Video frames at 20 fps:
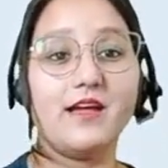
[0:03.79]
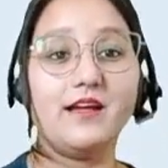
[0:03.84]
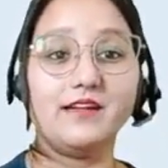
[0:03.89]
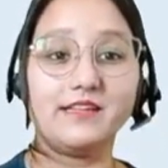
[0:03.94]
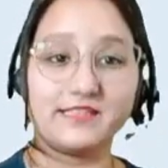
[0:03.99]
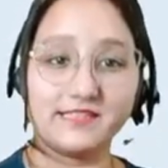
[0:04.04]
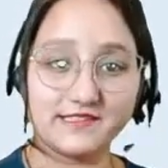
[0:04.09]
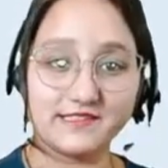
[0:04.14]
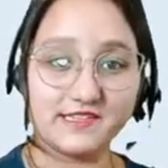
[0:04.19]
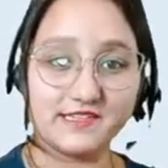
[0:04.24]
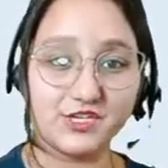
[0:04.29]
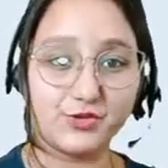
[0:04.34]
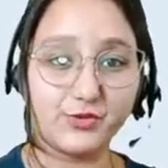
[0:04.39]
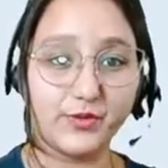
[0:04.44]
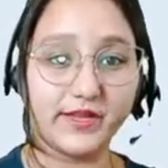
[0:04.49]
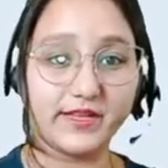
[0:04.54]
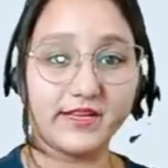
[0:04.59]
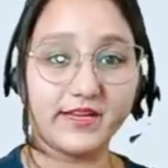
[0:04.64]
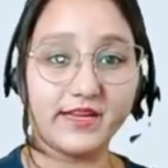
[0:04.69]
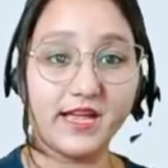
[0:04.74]
This is
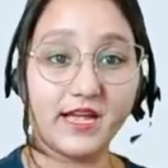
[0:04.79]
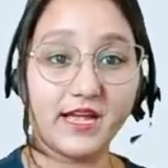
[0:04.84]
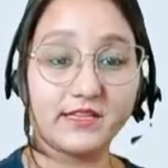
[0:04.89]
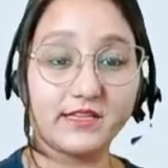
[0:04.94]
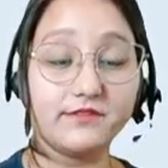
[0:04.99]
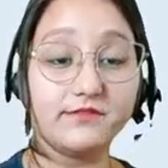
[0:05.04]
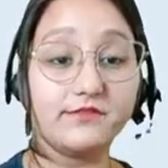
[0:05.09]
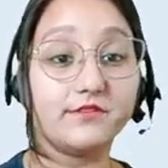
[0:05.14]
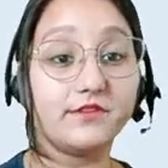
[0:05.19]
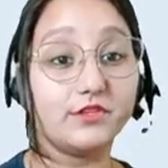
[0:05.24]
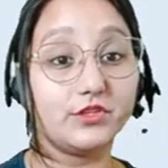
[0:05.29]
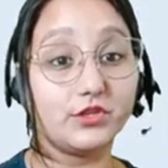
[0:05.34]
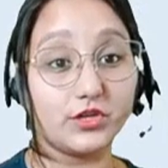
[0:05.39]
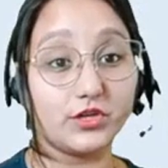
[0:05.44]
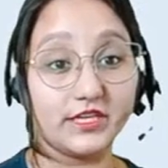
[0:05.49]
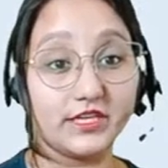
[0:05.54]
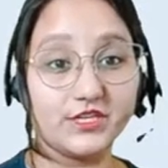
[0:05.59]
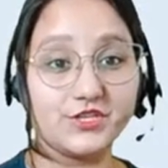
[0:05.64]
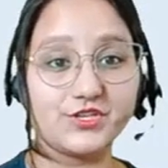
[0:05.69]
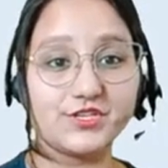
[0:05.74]
Shweta Yadav, your
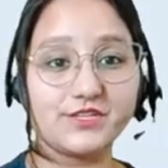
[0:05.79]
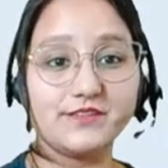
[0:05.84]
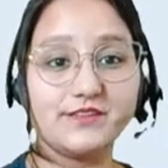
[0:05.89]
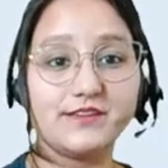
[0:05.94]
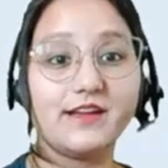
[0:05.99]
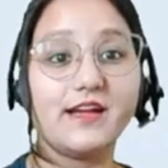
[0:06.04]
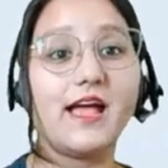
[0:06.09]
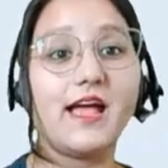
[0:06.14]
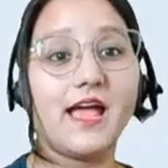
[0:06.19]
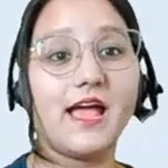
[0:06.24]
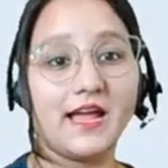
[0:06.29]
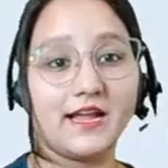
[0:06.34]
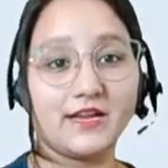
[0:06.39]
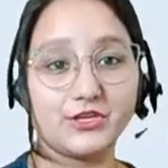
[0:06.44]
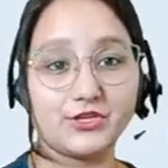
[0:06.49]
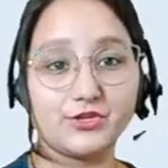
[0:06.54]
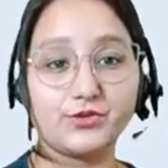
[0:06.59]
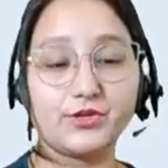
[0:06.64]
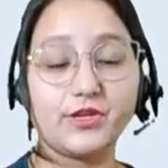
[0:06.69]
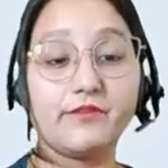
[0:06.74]
teacher, and
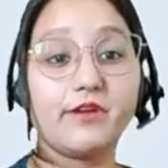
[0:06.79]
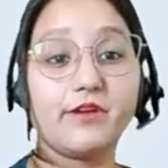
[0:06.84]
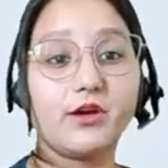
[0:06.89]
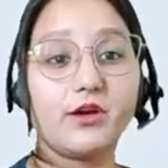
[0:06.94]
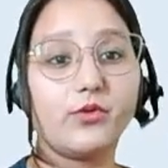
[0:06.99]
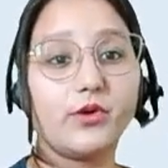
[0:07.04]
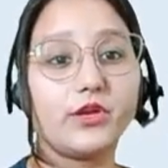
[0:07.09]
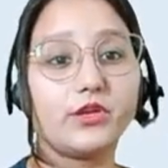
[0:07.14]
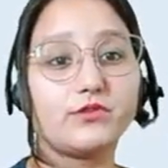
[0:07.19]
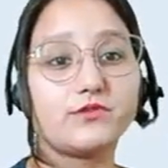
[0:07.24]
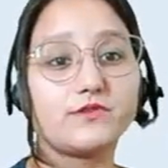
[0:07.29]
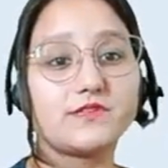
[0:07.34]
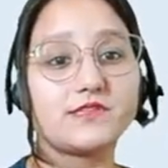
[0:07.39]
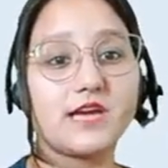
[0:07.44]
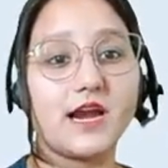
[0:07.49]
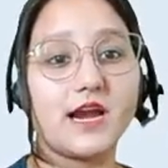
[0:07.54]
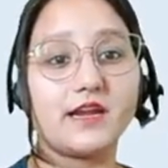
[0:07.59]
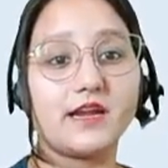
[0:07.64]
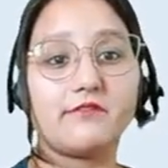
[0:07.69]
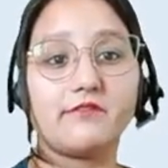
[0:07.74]
today we are going to
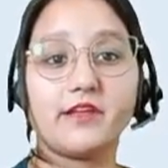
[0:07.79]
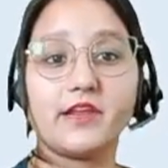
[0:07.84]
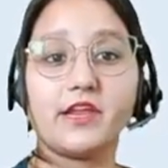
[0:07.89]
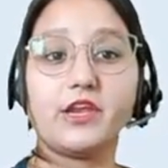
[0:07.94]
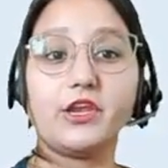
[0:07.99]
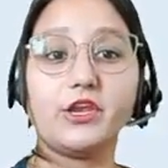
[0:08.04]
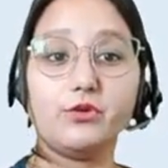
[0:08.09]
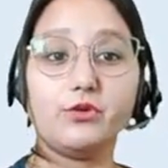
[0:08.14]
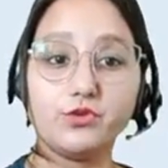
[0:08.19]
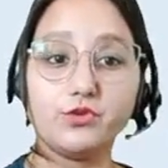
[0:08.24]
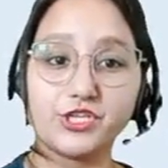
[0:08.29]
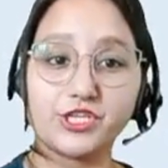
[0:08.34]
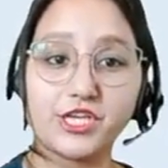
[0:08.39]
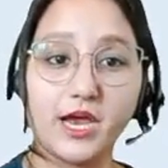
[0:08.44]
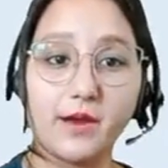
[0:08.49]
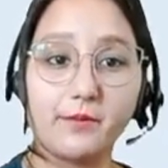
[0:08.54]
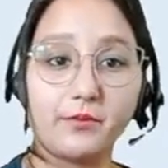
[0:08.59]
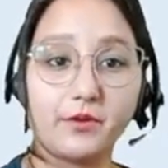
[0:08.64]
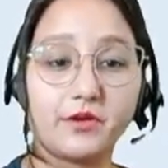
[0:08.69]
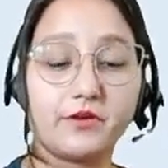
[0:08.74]
start a very new
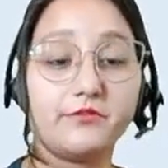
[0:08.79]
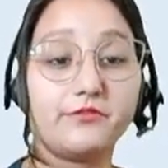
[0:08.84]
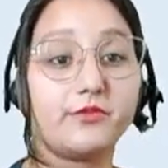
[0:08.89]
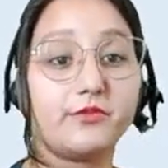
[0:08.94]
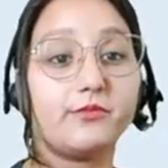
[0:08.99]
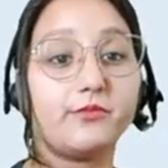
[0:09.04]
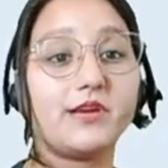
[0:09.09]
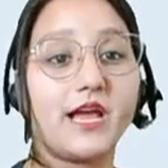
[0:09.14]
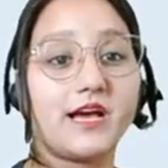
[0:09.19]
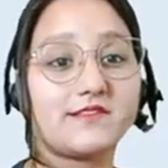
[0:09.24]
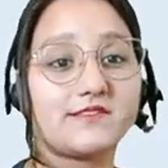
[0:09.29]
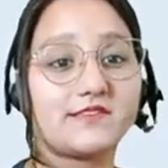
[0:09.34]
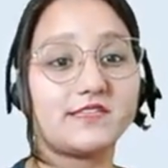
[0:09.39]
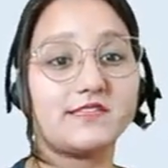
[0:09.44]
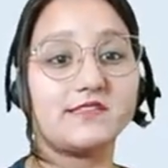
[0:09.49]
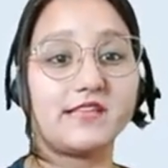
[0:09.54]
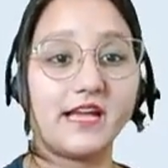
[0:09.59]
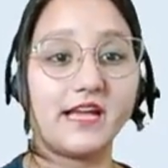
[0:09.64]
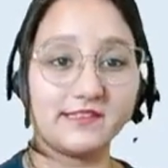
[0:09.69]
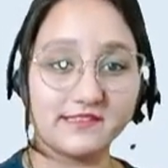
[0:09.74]
chapter from class 10th
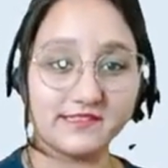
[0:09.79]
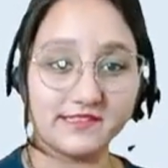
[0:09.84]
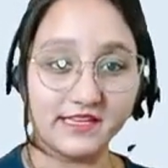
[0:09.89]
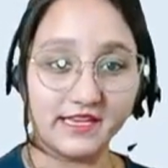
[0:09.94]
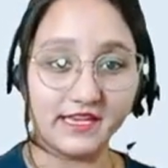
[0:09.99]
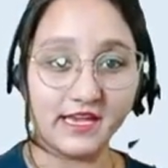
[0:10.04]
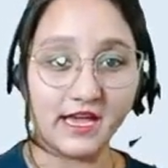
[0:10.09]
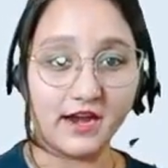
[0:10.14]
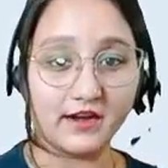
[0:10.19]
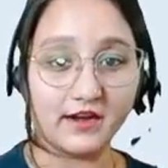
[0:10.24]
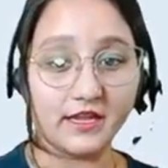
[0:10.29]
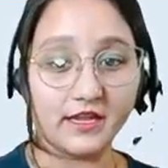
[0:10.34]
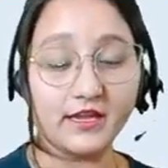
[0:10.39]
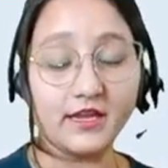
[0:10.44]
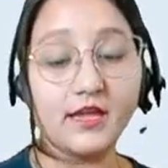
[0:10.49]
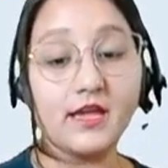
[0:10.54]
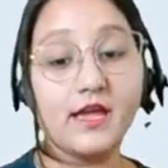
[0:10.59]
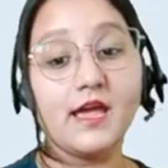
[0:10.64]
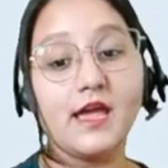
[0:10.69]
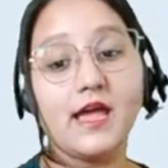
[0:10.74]
NCERT,
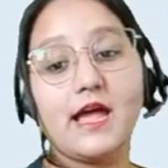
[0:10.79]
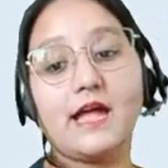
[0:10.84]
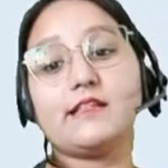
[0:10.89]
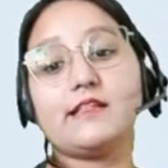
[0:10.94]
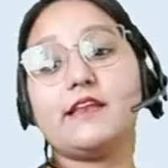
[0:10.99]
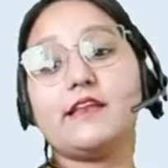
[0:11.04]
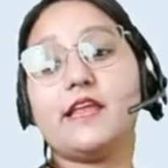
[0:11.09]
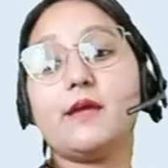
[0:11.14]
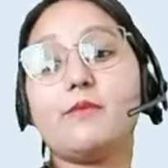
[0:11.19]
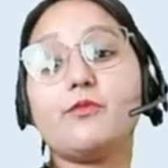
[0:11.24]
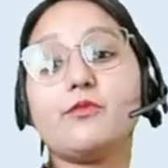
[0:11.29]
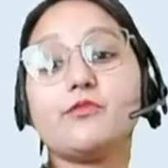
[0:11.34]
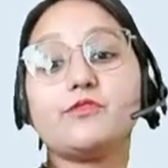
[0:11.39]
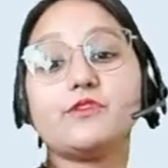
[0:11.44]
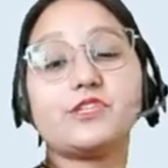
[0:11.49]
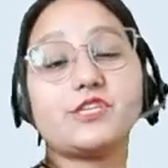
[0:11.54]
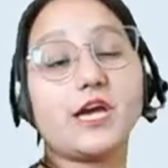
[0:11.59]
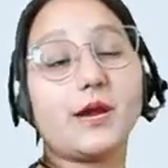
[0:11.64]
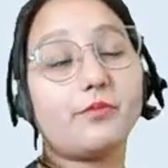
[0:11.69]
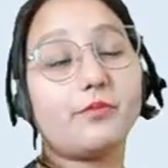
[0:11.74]
and the name of the
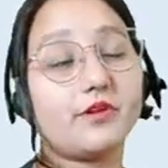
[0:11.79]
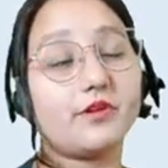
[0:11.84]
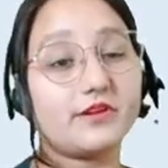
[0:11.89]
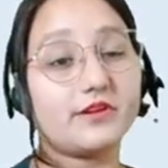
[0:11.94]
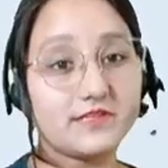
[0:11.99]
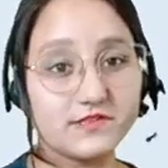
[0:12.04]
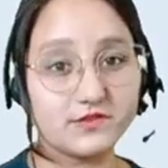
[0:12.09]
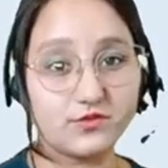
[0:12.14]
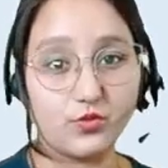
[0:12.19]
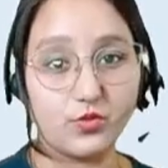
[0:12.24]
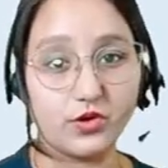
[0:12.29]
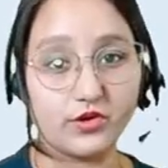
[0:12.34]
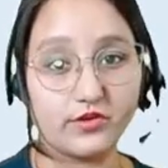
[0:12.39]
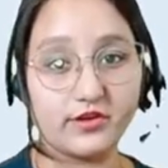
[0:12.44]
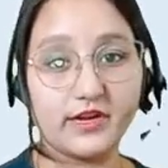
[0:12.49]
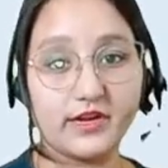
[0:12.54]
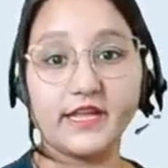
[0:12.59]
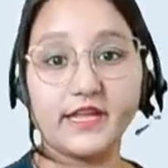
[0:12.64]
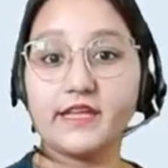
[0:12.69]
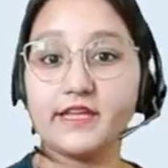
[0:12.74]
chapter is
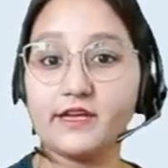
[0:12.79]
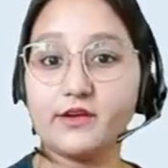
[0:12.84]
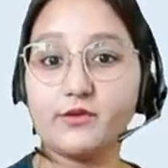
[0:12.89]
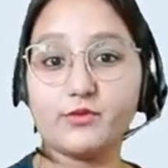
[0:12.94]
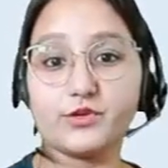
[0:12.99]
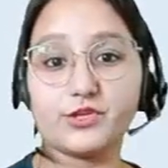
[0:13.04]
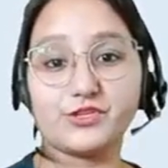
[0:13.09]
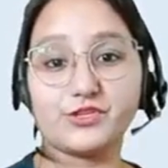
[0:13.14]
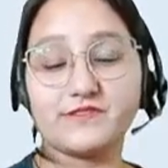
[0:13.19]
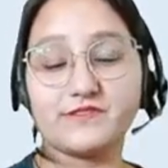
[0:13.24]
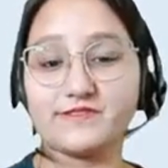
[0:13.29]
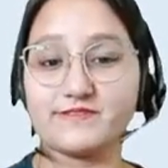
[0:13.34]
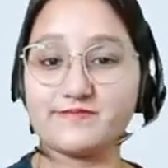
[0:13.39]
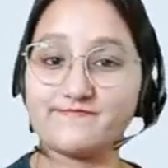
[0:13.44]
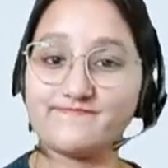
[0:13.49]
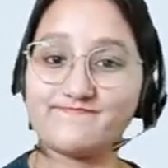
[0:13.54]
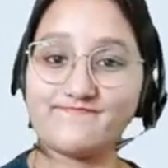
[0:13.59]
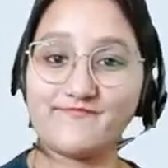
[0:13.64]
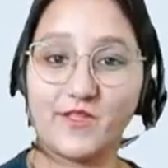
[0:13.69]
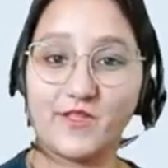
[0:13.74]
Quadratic Equations.
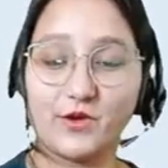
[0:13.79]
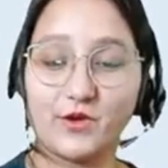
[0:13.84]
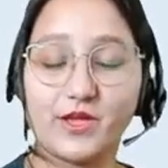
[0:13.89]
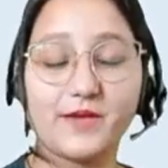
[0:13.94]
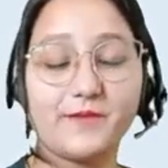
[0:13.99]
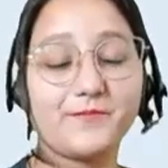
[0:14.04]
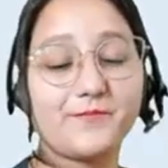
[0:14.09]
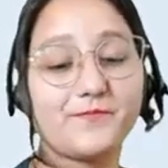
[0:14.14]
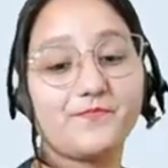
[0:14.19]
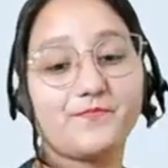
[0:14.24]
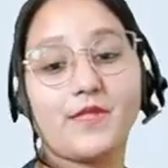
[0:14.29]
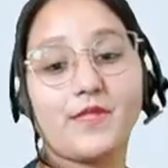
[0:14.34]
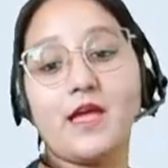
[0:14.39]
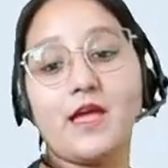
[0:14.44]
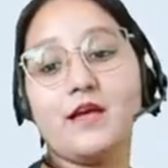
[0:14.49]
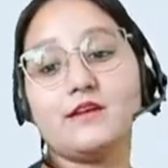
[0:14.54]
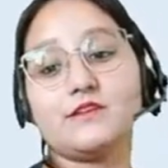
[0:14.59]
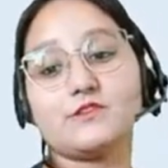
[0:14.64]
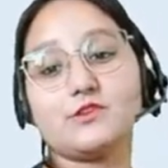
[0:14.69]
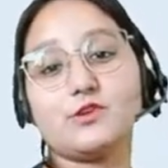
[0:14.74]
Okay,
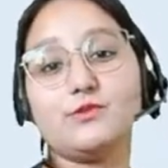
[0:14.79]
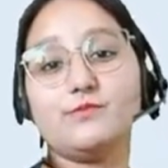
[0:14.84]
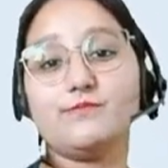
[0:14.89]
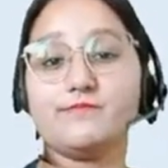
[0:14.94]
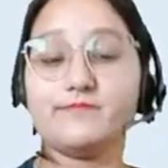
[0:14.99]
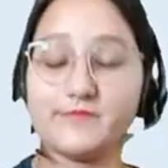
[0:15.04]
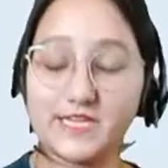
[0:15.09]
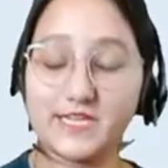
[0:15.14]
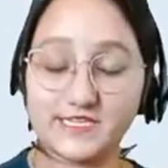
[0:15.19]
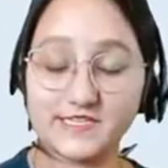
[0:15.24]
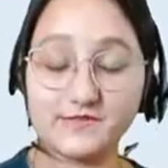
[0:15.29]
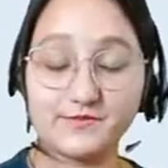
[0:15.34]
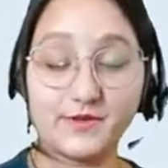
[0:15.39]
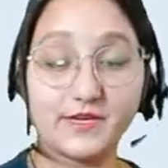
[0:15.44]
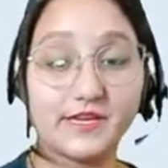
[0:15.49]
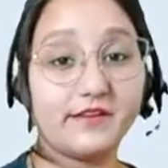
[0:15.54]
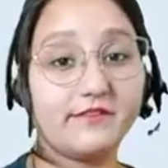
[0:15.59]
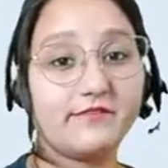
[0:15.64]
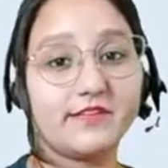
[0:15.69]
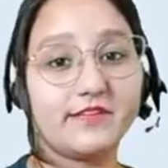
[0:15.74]
so let us
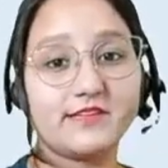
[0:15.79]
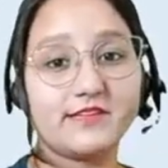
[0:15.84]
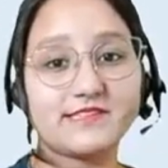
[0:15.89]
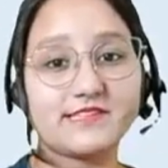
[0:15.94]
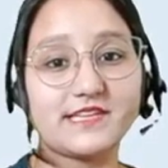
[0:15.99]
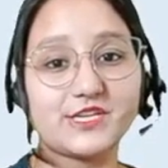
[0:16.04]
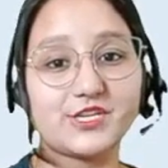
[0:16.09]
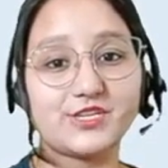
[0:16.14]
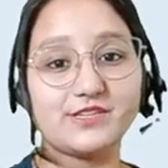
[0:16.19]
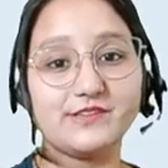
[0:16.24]
begin with our session.